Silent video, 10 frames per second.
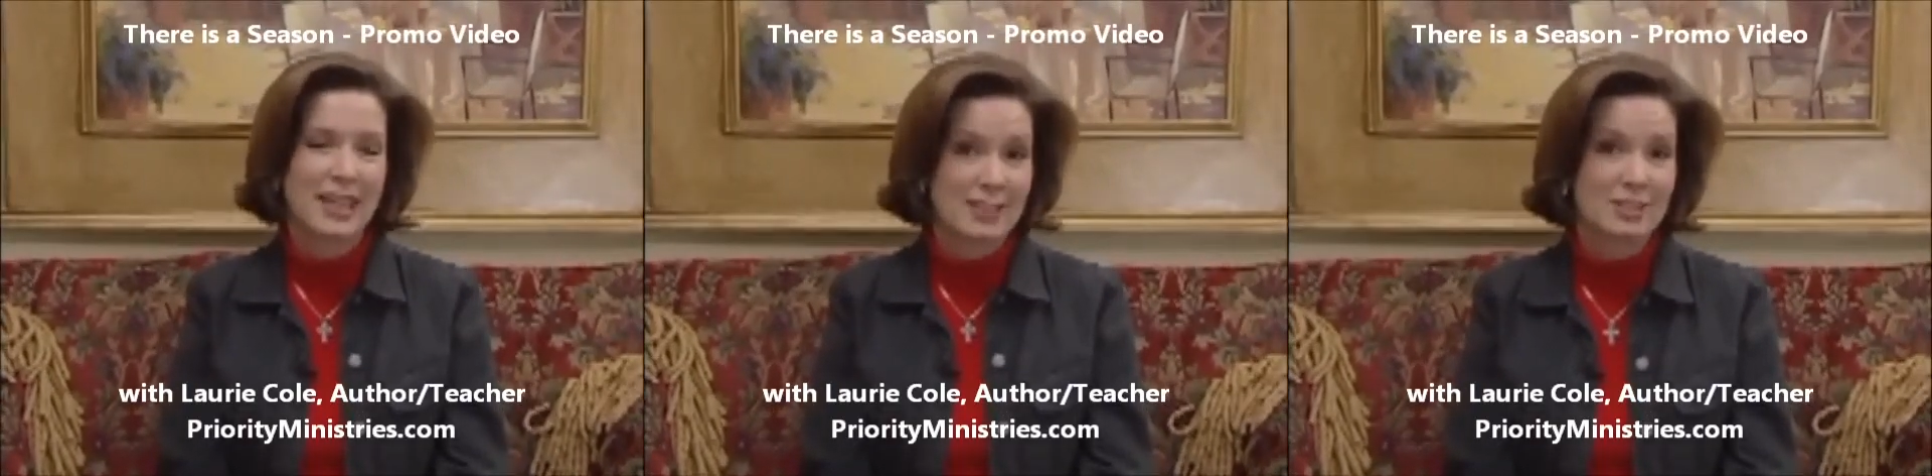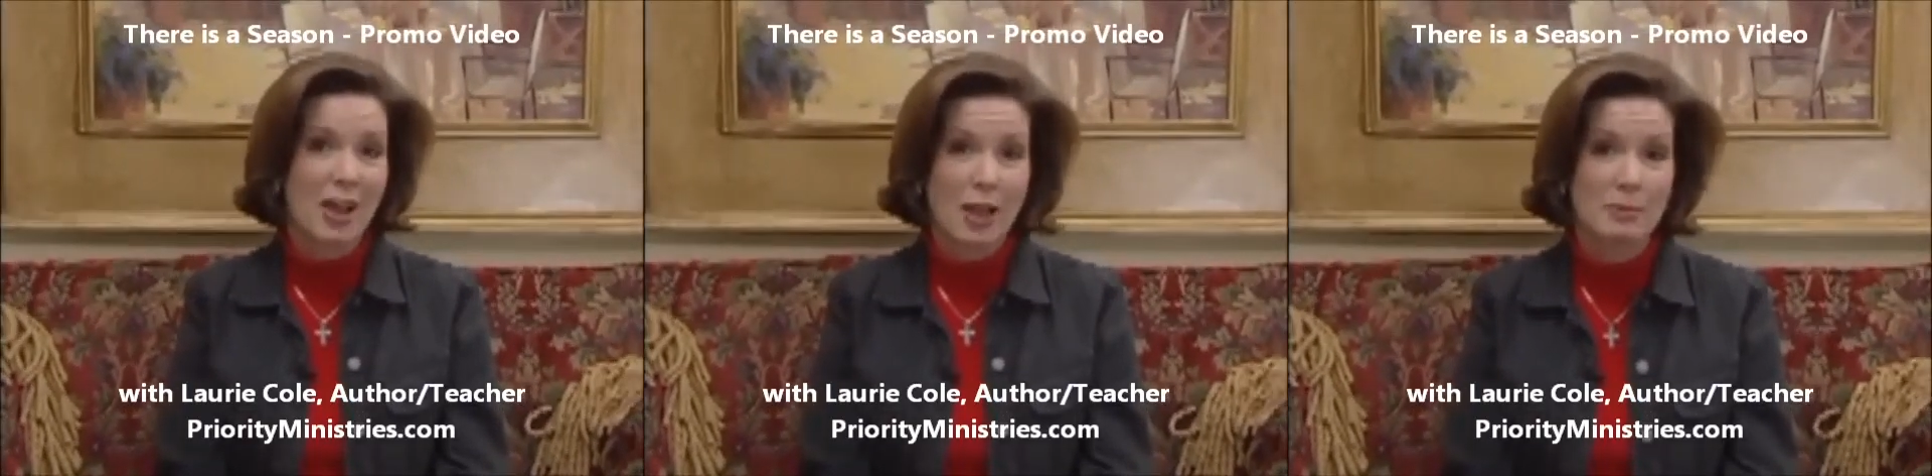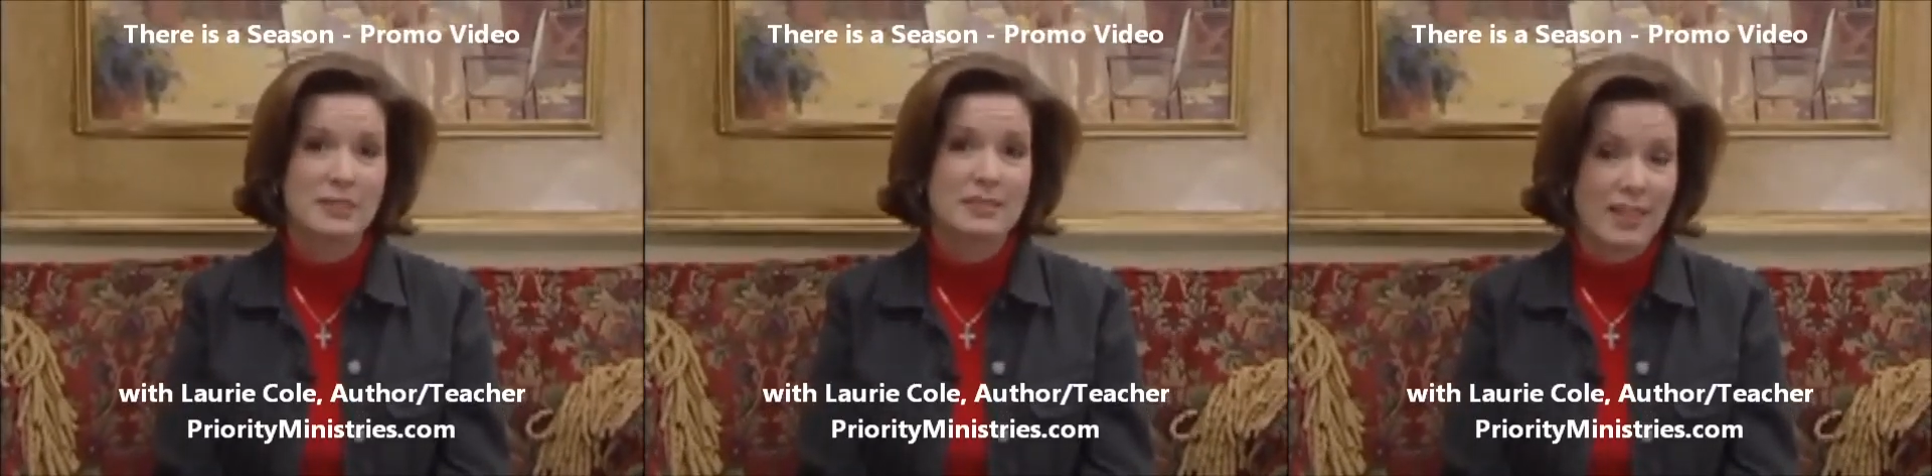King
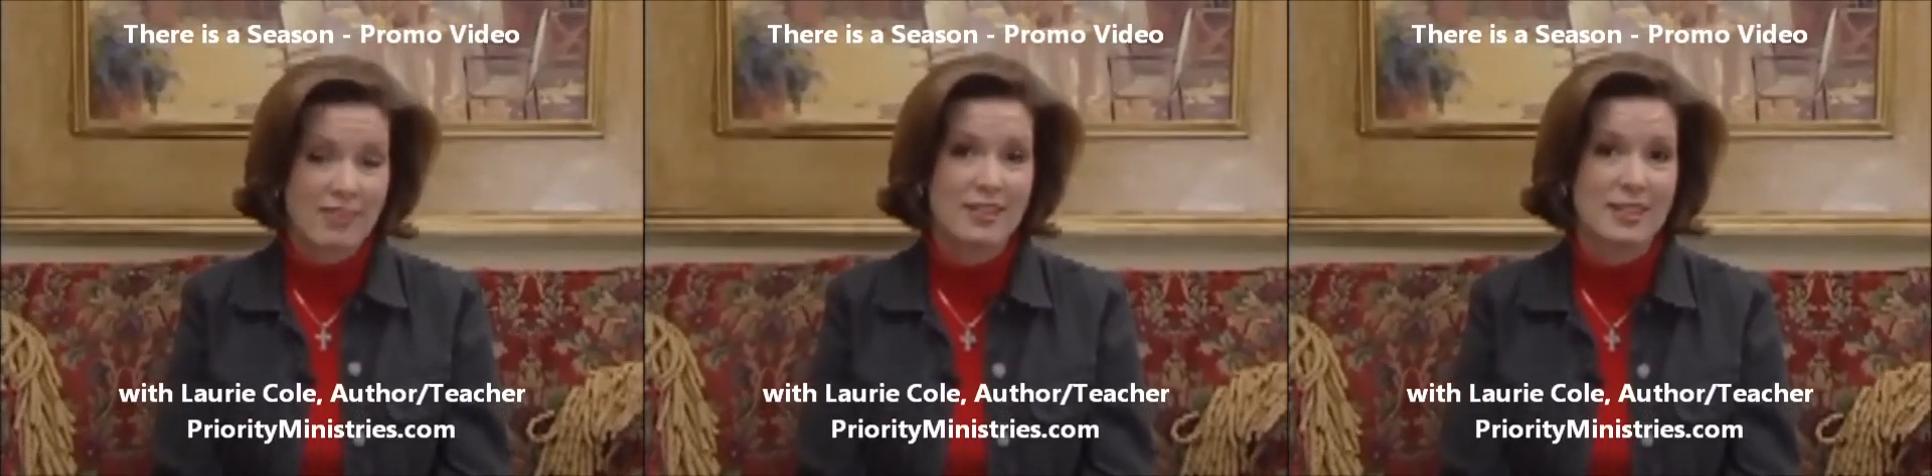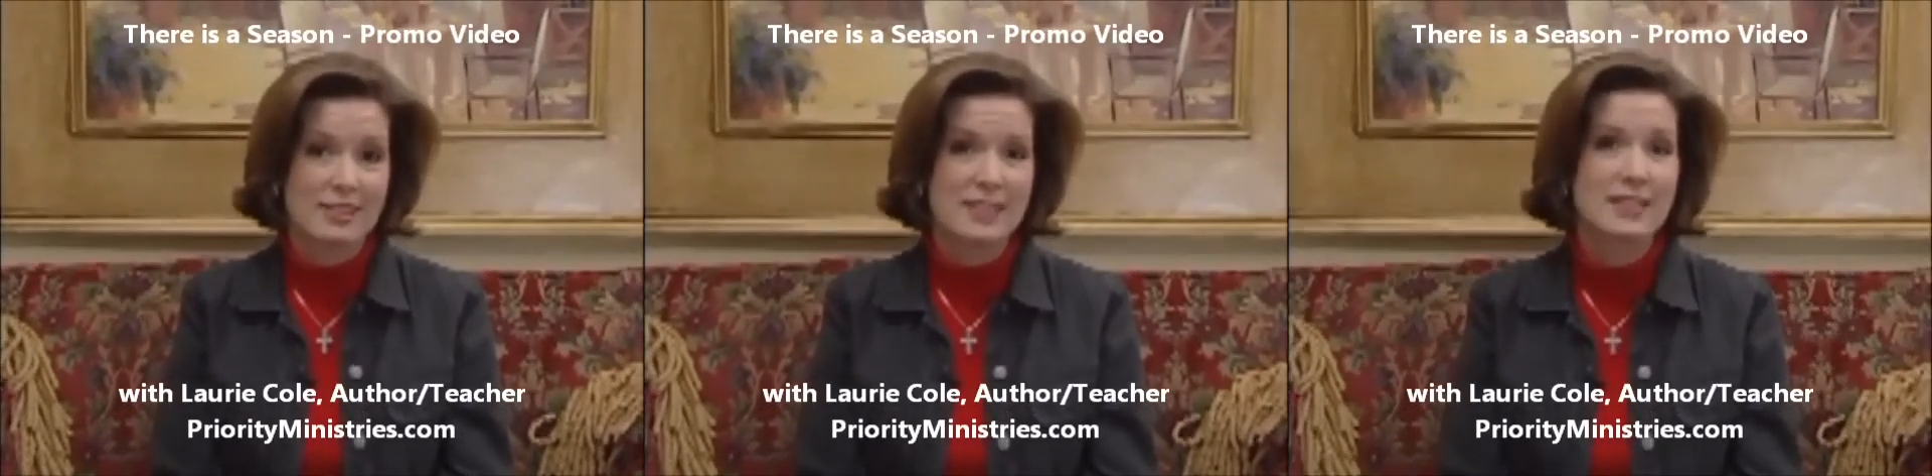Solomon, said this.